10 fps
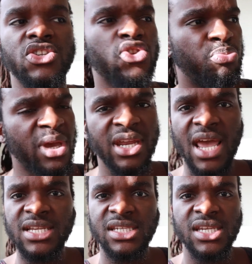So pick
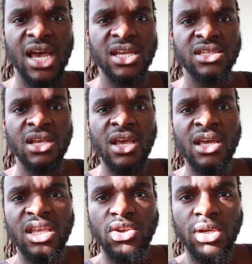an exercise
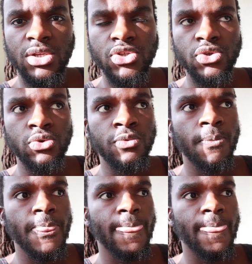that you can do